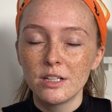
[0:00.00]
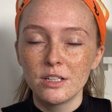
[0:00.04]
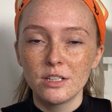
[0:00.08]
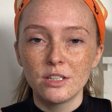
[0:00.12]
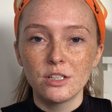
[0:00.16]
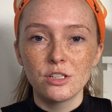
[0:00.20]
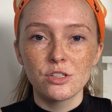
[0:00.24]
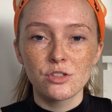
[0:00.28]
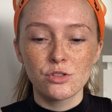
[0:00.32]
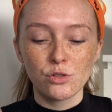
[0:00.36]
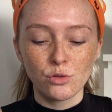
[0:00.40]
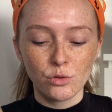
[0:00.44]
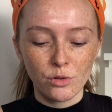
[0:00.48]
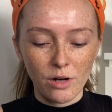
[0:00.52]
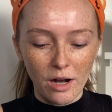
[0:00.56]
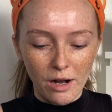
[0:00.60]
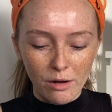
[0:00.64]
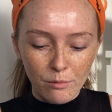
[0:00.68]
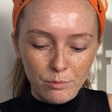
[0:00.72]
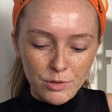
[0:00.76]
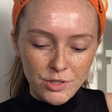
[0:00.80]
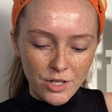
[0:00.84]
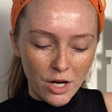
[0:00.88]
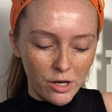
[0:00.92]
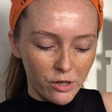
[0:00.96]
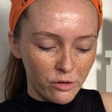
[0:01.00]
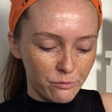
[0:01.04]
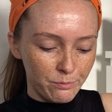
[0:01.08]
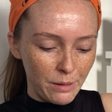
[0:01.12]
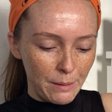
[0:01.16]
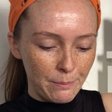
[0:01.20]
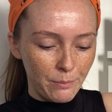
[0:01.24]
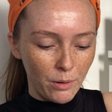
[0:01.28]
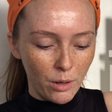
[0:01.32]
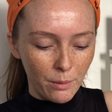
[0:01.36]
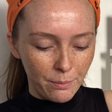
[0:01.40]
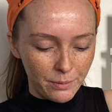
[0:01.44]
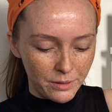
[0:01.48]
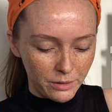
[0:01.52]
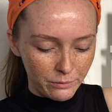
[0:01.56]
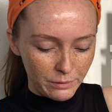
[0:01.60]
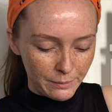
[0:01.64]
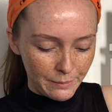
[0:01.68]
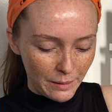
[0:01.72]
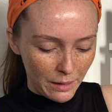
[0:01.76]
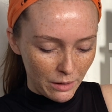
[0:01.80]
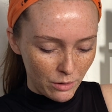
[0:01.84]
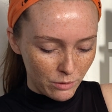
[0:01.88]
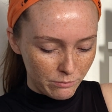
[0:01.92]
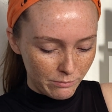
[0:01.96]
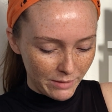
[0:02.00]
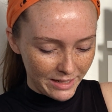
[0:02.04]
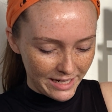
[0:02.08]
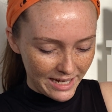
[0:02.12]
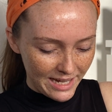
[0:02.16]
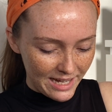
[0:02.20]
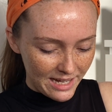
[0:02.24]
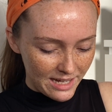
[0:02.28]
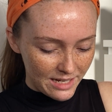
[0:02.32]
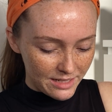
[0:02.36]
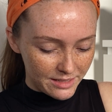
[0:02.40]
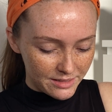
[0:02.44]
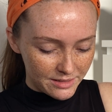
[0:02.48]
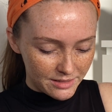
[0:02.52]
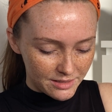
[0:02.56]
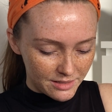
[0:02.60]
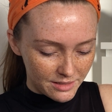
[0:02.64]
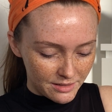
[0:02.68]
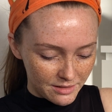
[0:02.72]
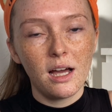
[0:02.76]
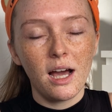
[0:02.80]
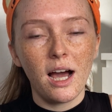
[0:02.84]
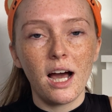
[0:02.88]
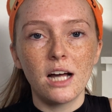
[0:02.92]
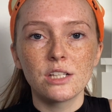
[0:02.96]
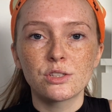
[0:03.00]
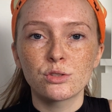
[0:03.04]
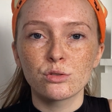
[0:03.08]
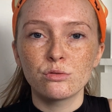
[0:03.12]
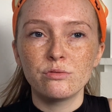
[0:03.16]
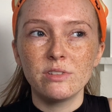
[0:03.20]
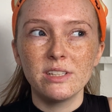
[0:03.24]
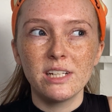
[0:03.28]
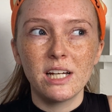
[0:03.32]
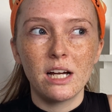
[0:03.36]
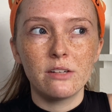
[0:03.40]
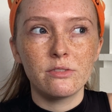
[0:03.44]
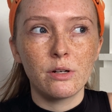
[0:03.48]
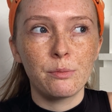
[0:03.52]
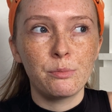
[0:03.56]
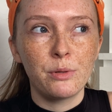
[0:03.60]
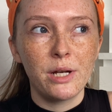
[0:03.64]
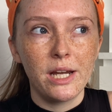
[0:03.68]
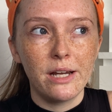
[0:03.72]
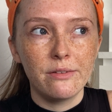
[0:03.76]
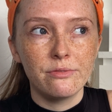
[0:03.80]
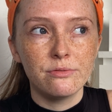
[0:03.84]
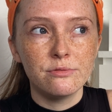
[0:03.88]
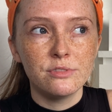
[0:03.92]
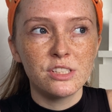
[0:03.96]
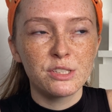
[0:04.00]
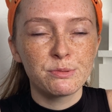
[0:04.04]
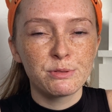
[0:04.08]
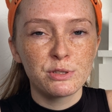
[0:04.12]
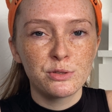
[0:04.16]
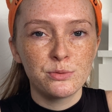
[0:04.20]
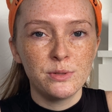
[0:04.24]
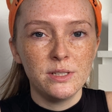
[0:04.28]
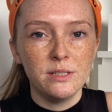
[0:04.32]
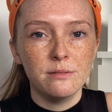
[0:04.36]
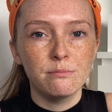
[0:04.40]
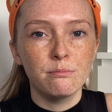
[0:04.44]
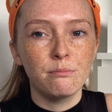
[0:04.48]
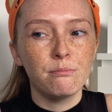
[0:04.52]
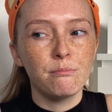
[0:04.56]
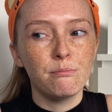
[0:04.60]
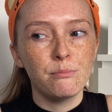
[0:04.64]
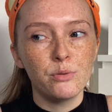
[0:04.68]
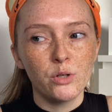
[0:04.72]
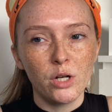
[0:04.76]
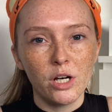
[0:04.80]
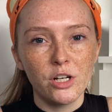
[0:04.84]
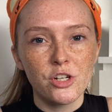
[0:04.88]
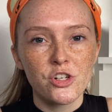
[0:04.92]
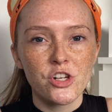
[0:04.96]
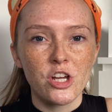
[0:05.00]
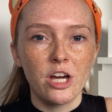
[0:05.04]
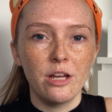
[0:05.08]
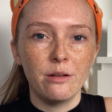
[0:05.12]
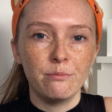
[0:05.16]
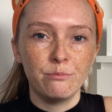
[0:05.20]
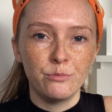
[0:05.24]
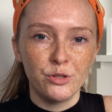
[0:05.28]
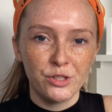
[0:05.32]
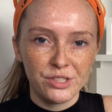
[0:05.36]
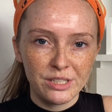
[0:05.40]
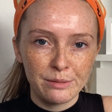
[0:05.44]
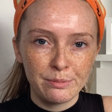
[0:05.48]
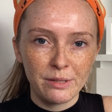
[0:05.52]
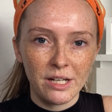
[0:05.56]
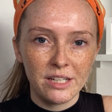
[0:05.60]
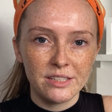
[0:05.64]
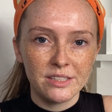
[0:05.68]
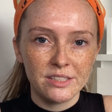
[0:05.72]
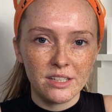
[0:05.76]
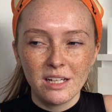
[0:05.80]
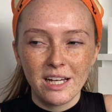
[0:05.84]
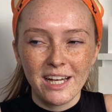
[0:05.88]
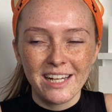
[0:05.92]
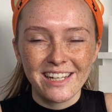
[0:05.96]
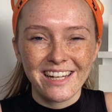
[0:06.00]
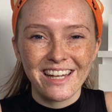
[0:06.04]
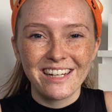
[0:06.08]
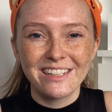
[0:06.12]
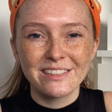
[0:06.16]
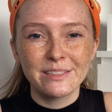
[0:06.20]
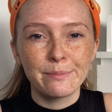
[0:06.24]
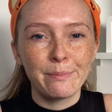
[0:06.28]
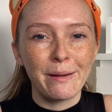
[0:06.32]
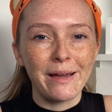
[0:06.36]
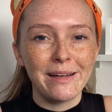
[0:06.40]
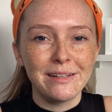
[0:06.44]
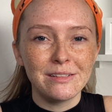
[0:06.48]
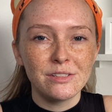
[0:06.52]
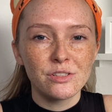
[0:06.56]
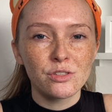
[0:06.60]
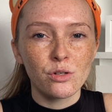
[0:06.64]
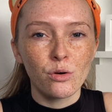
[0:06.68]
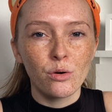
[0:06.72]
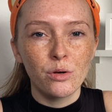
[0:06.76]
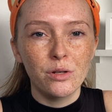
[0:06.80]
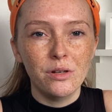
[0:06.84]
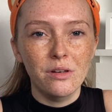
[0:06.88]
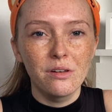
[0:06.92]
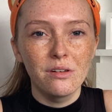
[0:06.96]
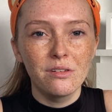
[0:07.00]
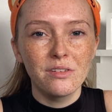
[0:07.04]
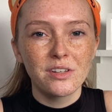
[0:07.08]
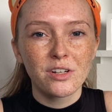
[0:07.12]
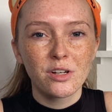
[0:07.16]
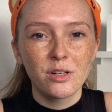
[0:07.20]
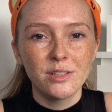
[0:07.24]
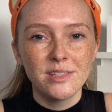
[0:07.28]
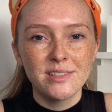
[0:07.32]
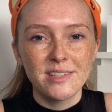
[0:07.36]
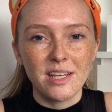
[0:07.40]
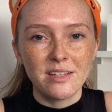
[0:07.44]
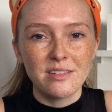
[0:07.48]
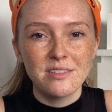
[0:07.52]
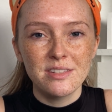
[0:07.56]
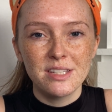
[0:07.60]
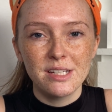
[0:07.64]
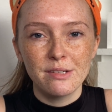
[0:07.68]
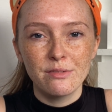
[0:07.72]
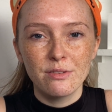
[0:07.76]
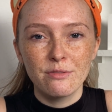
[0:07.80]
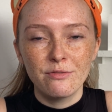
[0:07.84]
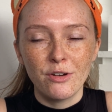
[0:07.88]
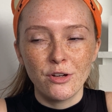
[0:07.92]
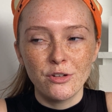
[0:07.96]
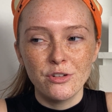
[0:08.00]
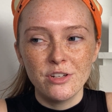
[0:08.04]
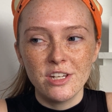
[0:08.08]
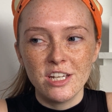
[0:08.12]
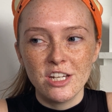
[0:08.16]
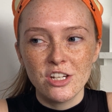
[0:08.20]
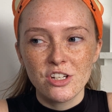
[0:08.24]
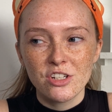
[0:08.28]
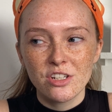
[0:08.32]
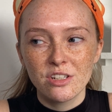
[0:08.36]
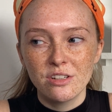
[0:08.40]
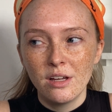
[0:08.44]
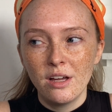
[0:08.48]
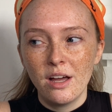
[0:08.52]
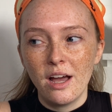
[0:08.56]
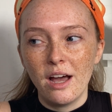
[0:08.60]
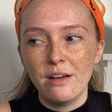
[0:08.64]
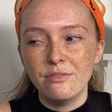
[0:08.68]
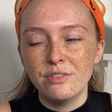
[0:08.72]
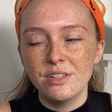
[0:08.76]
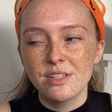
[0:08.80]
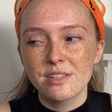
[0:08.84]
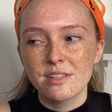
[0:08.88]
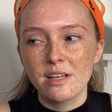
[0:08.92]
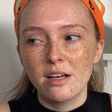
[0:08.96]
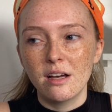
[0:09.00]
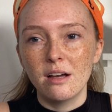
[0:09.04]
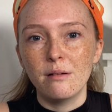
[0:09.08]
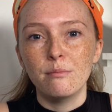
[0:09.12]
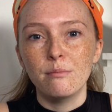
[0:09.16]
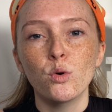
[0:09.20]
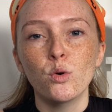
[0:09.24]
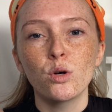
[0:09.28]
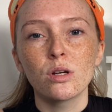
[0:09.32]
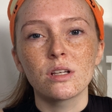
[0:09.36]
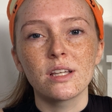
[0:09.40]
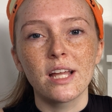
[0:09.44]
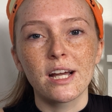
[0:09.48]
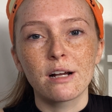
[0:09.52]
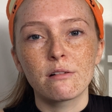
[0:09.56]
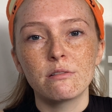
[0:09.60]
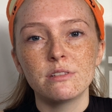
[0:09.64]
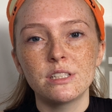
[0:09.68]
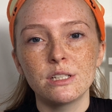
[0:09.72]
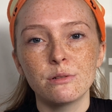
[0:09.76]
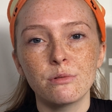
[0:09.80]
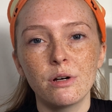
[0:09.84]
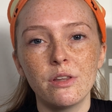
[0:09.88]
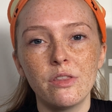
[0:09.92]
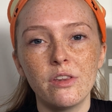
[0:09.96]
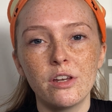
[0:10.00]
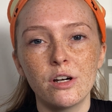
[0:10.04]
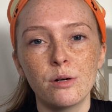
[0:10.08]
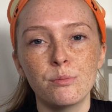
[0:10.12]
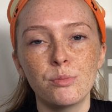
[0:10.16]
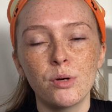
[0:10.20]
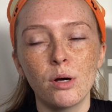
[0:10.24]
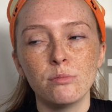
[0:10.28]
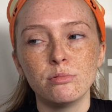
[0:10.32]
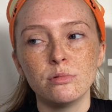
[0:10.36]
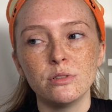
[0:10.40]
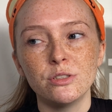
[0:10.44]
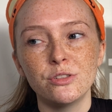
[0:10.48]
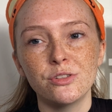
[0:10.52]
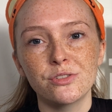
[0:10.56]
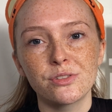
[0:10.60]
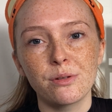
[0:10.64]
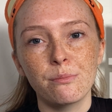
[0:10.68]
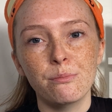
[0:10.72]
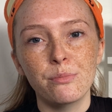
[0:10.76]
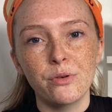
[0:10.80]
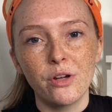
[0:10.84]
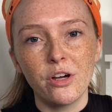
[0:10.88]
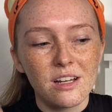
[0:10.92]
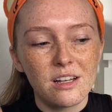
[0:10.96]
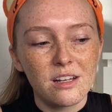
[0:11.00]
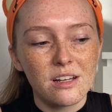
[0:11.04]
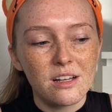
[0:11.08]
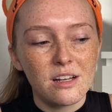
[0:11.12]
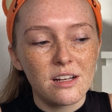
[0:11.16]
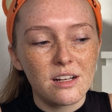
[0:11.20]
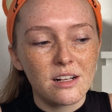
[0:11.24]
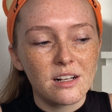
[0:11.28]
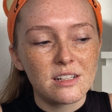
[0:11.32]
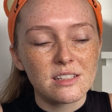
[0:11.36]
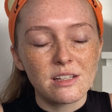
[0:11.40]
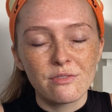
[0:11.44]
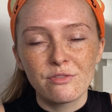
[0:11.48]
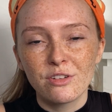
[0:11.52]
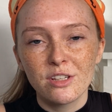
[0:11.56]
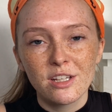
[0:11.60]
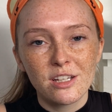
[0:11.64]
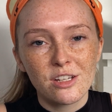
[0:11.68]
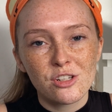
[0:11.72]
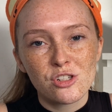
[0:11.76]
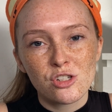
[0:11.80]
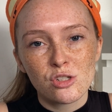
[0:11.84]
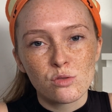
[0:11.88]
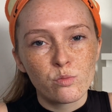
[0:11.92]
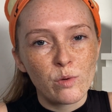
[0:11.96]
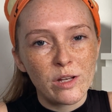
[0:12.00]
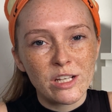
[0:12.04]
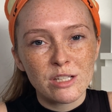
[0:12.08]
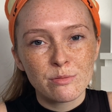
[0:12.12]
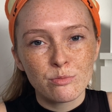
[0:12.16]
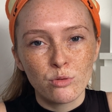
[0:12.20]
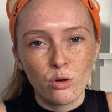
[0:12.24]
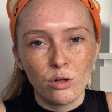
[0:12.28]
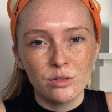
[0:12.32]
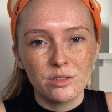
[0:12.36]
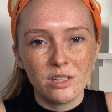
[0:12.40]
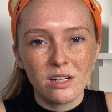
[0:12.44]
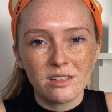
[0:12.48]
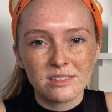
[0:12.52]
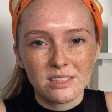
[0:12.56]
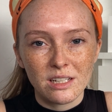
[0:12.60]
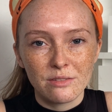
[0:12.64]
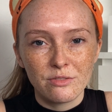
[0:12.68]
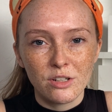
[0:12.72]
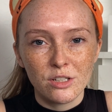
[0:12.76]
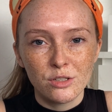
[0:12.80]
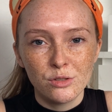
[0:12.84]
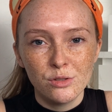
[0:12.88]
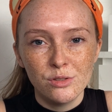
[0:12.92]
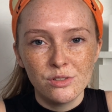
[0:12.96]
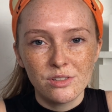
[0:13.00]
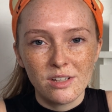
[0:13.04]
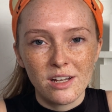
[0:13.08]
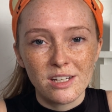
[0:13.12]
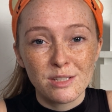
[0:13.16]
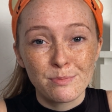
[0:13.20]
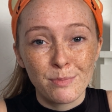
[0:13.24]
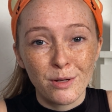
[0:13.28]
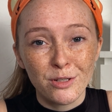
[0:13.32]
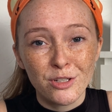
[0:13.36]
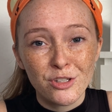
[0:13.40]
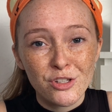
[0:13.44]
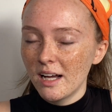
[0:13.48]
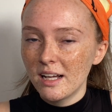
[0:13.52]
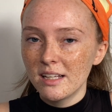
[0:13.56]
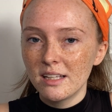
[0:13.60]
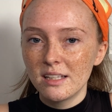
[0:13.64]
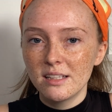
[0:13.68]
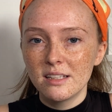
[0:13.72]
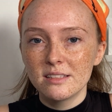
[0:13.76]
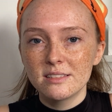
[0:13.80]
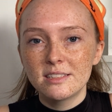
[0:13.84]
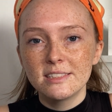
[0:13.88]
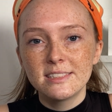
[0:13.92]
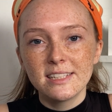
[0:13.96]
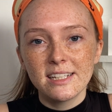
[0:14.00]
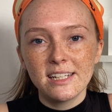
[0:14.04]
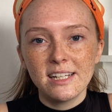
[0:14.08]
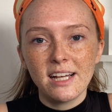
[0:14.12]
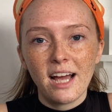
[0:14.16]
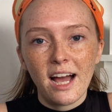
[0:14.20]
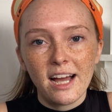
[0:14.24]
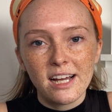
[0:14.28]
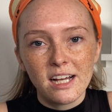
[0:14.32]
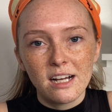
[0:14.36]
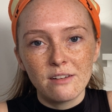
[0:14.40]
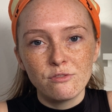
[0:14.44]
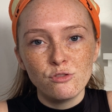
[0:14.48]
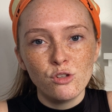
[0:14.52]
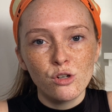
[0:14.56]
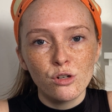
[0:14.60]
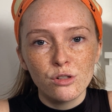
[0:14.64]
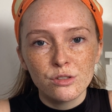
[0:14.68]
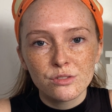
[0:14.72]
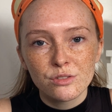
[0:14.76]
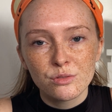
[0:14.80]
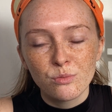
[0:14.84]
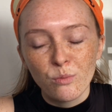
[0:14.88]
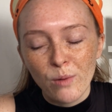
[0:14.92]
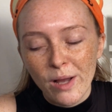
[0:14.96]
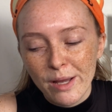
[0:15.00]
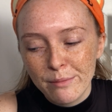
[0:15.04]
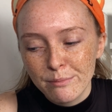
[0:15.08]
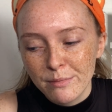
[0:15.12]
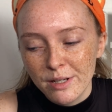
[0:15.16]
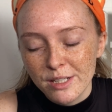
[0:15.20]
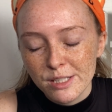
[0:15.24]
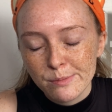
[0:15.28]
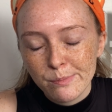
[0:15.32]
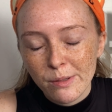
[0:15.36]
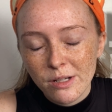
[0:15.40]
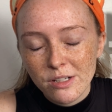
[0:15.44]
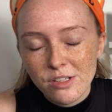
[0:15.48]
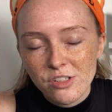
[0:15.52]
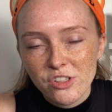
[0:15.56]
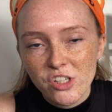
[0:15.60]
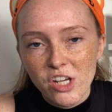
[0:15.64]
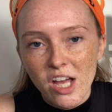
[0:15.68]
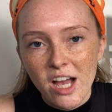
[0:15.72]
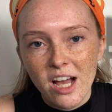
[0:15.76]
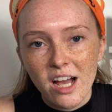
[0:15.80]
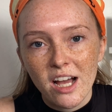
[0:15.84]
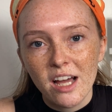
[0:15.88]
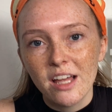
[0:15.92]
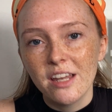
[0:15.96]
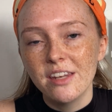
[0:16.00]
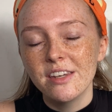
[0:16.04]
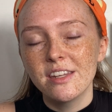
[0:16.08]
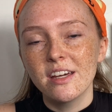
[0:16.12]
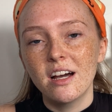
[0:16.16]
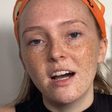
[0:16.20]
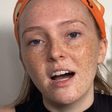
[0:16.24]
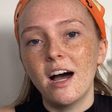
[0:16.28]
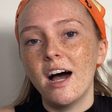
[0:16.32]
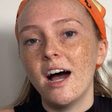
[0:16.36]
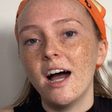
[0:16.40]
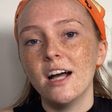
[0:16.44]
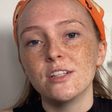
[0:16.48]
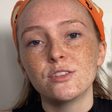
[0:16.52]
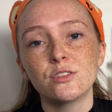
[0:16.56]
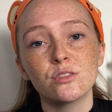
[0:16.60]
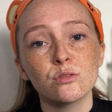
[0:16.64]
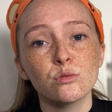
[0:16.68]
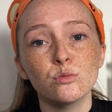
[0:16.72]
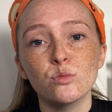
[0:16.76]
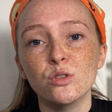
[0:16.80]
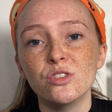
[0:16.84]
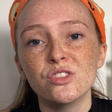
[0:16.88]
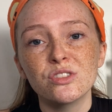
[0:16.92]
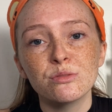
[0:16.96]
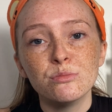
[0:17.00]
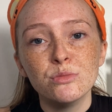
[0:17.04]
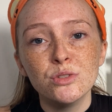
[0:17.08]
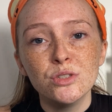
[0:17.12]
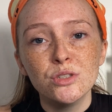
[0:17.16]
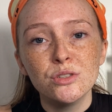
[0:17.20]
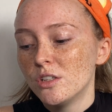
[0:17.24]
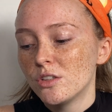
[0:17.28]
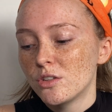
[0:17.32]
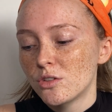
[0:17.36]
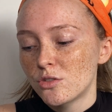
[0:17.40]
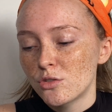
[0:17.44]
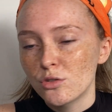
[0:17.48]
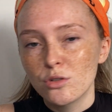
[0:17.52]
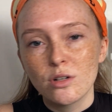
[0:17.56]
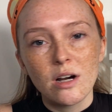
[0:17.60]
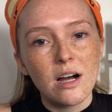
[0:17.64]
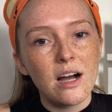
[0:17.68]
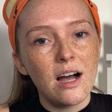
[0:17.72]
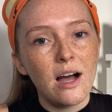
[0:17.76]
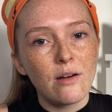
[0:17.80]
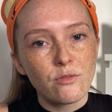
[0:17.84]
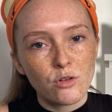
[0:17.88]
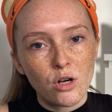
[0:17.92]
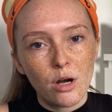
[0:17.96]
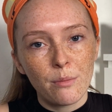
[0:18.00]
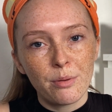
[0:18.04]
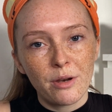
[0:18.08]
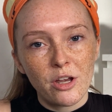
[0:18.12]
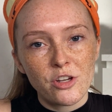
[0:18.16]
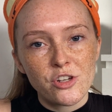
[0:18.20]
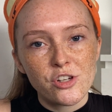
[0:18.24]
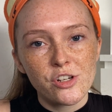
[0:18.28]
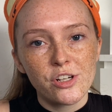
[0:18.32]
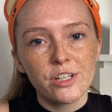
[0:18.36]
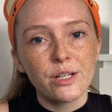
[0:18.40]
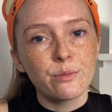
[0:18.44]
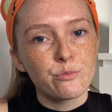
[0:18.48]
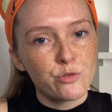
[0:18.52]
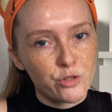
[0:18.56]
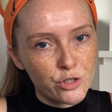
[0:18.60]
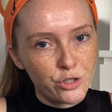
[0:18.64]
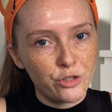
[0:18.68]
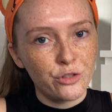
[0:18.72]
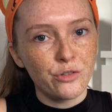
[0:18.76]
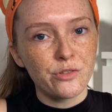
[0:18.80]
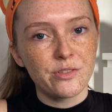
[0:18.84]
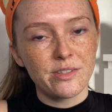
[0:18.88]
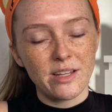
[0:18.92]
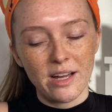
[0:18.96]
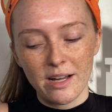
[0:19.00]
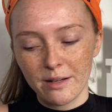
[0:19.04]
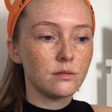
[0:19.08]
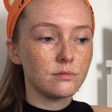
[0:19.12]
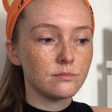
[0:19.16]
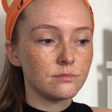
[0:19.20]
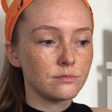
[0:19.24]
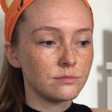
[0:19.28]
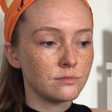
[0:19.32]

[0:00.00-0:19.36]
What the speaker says: So I'll start off by popping a wee bit on my hand. I don't really have a preference between brush and beauty blender. It kind of depends on the consistency of the foundation. If it's a liquidy one then I'll probably use a brush because I feel like it just wastes product if I use a sponge. Today I have not wet my sponge and I don't want to move, so I've got a brush here and I'm just going to use that.